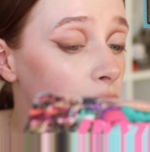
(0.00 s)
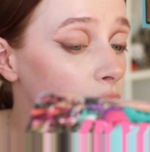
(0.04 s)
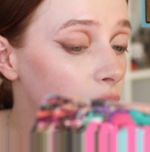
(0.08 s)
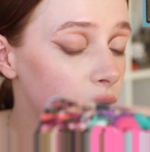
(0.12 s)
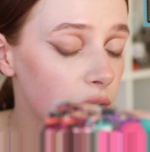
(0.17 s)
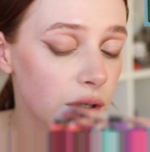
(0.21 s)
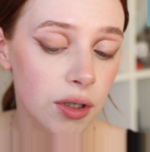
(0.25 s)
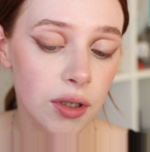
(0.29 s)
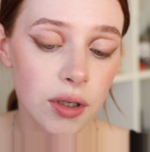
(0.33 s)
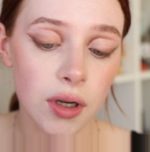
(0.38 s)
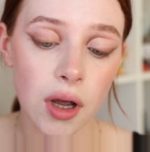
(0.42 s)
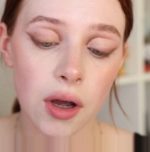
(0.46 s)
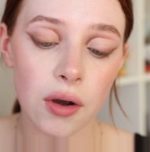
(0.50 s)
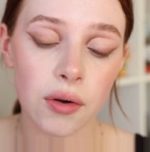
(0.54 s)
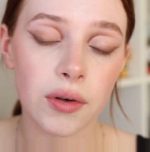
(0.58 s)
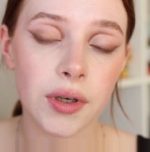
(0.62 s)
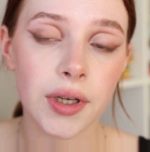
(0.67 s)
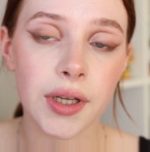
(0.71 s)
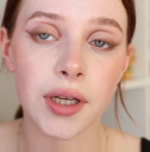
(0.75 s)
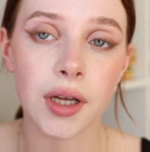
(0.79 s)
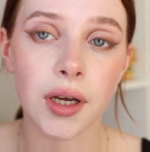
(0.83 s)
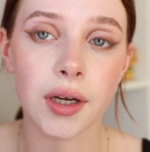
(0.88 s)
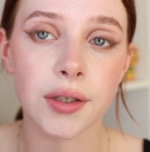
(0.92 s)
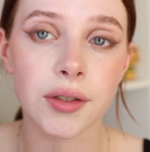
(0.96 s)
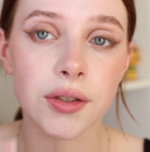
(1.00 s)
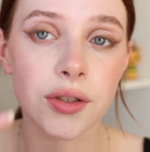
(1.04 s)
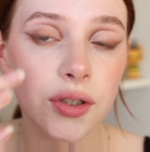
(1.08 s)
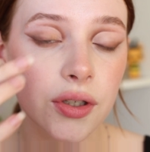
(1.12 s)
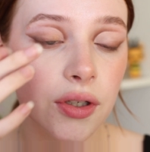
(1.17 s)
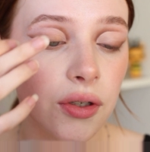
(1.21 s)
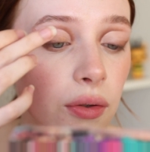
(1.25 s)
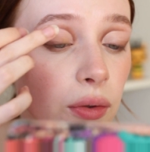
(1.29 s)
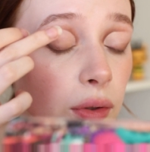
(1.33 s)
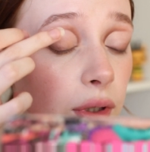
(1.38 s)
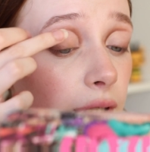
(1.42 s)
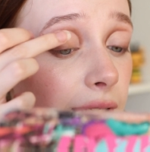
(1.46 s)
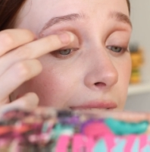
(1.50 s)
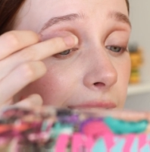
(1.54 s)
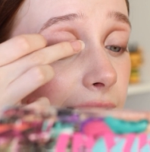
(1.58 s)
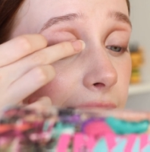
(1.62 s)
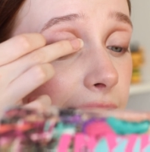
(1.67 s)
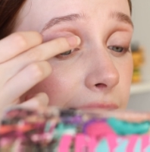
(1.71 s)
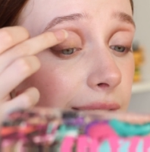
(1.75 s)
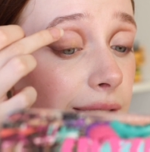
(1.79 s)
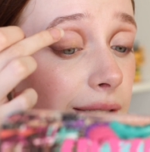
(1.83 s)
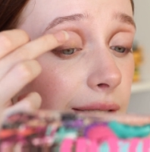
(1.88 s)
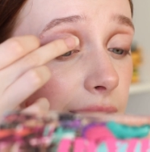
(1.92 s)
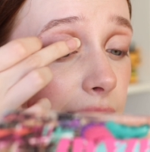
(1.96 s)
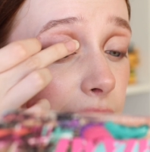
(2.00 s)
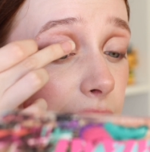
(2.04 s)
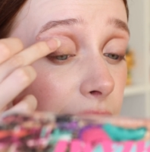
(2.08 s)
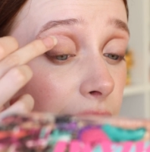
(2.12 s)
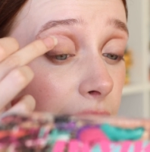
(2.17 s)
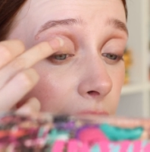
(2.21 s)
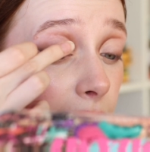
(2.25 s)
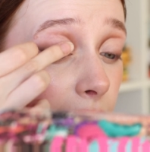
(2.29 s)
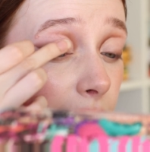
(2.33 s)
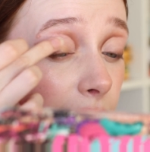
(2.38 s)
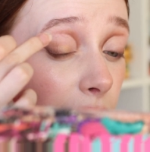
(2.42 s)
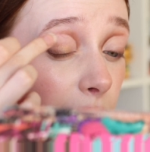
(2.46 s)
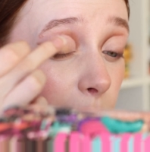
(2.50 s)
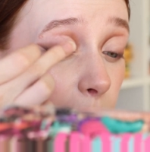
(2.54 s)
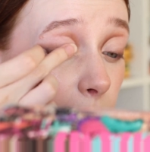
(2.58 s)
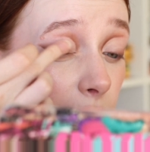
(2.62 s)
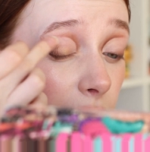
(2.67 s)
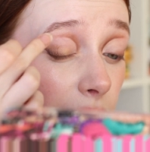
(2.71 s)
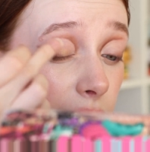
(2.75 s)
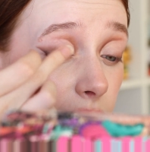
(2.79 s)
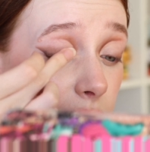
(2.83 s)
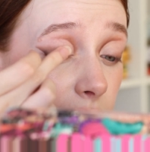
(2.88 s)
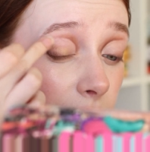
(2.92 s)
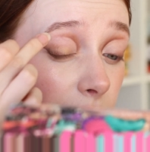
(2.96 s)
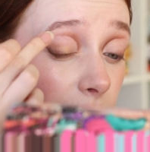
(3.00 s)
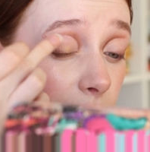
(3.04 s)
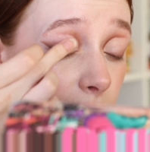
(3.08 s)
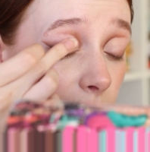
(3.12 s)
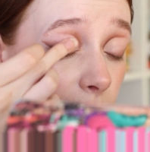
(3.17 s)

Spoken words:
slowly onto the lid a tiny bit.